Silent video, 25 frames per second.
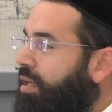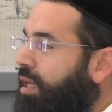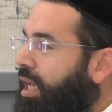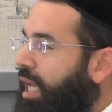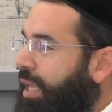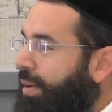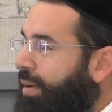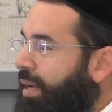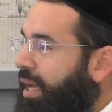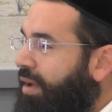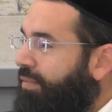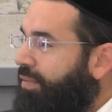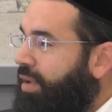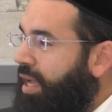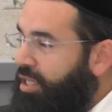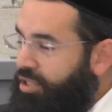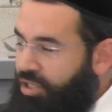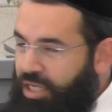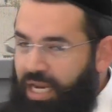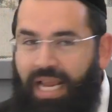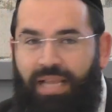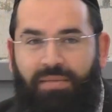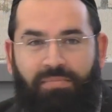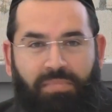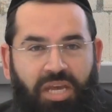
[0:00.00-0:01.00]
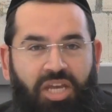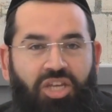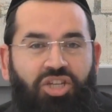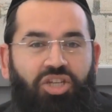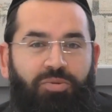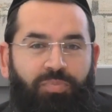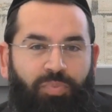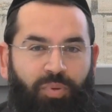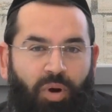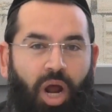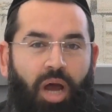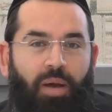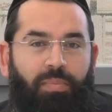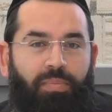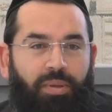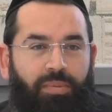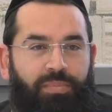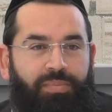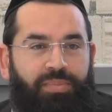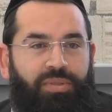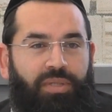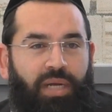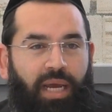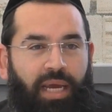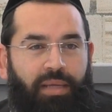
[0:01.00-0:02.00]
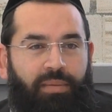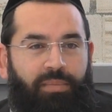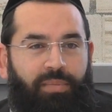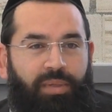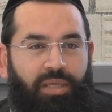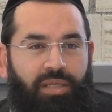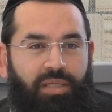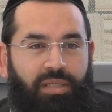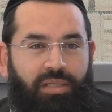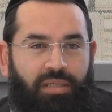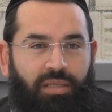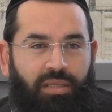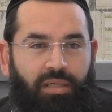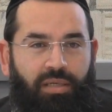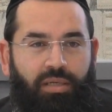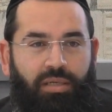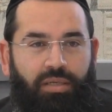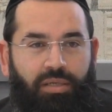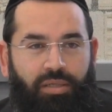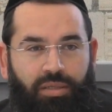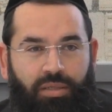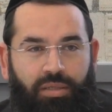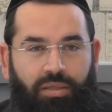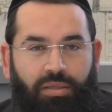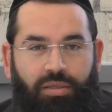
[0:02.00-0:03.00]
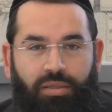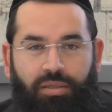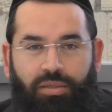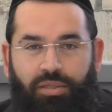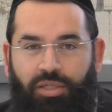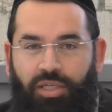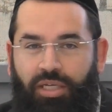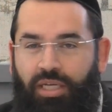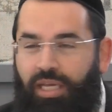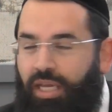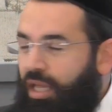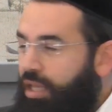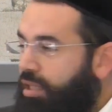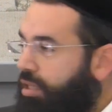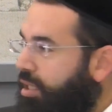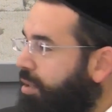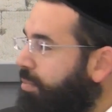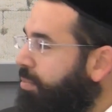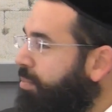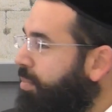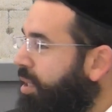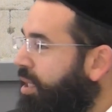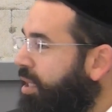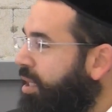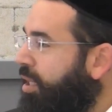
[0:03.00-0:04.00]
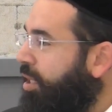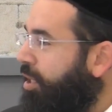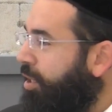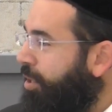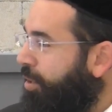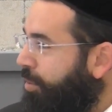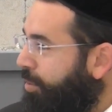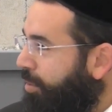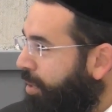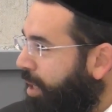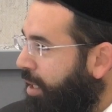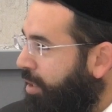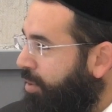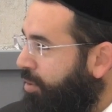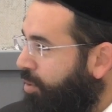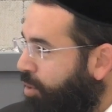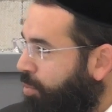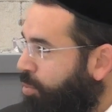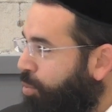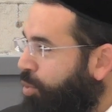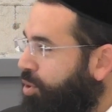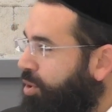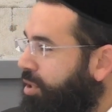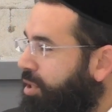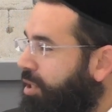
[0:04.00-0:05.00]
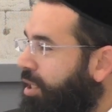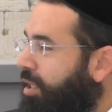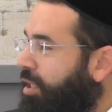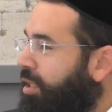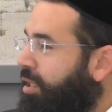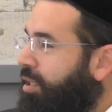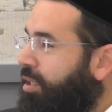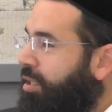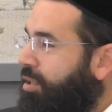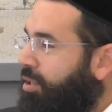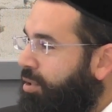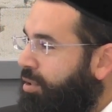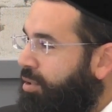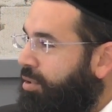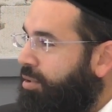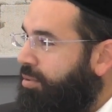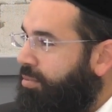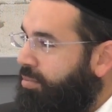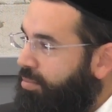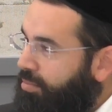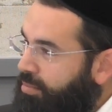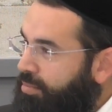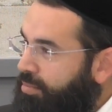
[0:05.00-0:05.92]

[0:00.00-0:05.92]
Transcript: Adam and Chava actually had major problems, right? Because she killed him, right? Almost, or